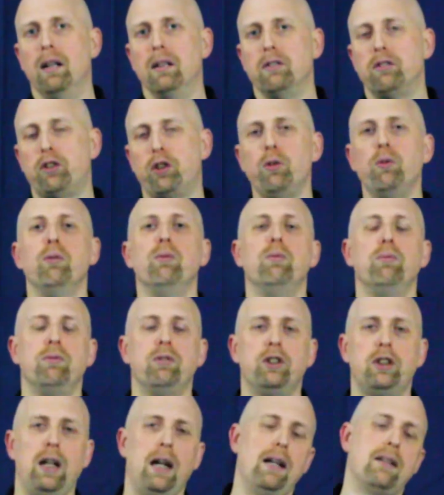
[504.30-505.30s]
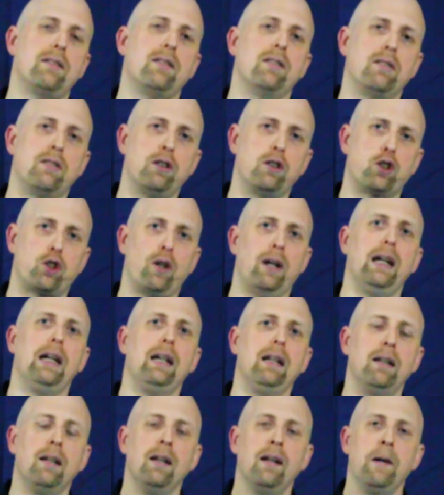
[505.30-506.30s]
2 chances to
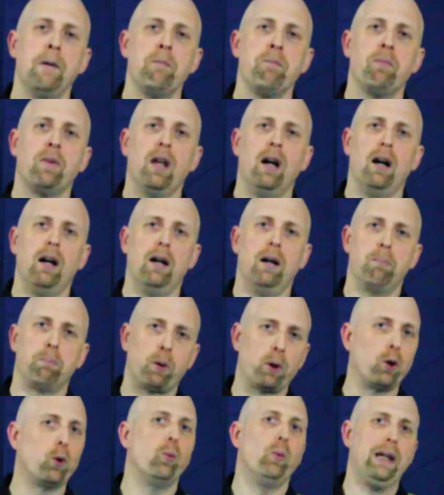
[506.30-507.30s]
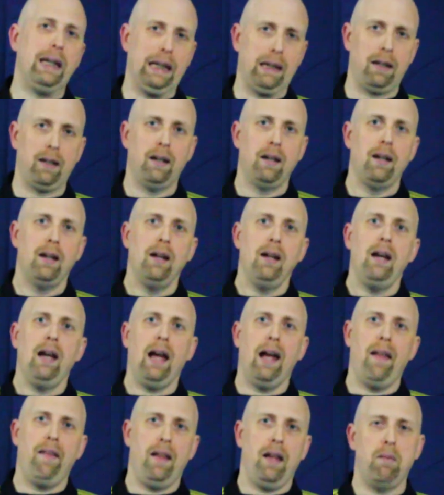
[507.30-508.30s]
train per week,
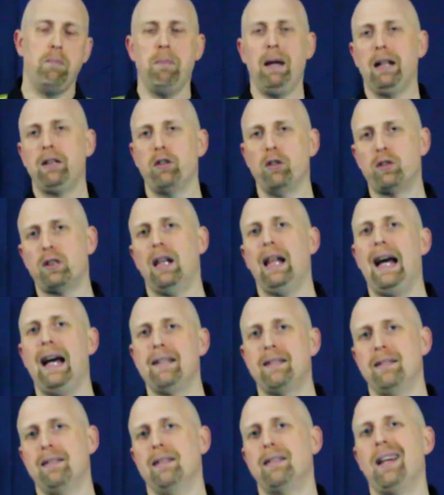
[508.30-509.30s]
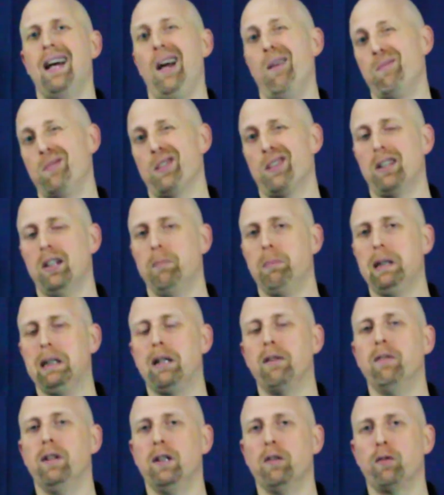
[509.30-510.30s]
and then make those classes at times that are going to be
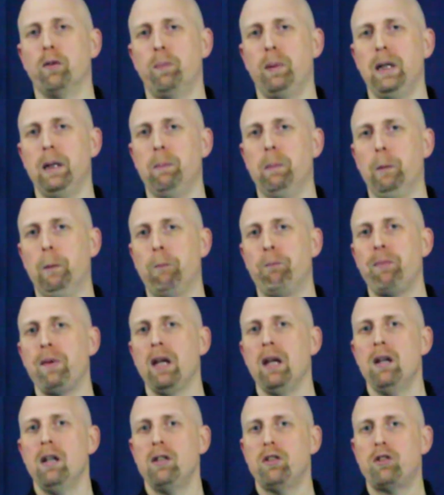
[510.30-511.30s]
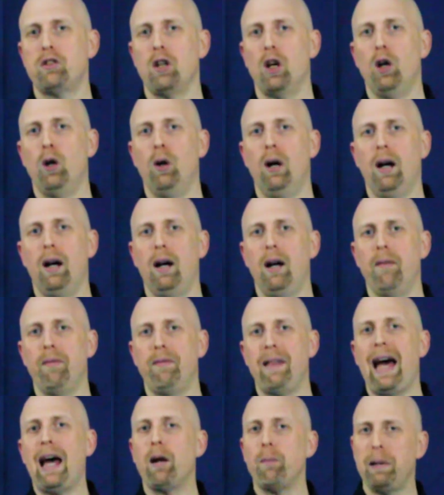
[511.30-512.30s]
convenient for people. So
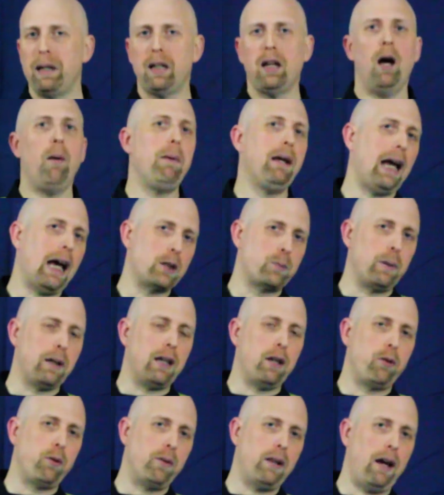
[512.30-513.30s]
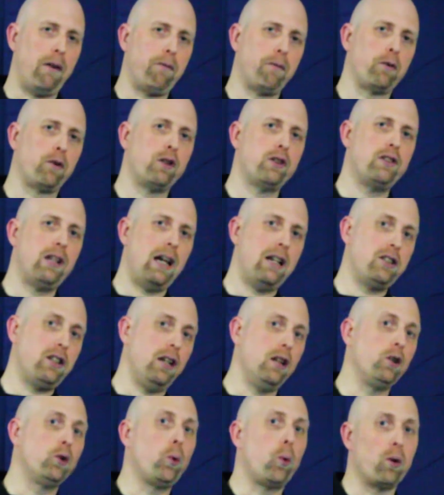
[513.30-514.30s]
that'll be coming as we get through that first stage
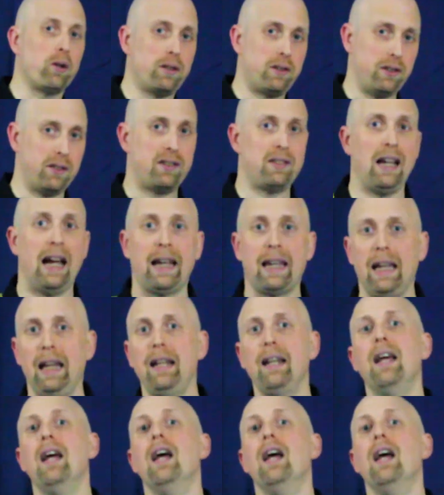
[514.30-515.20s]
in towards the second.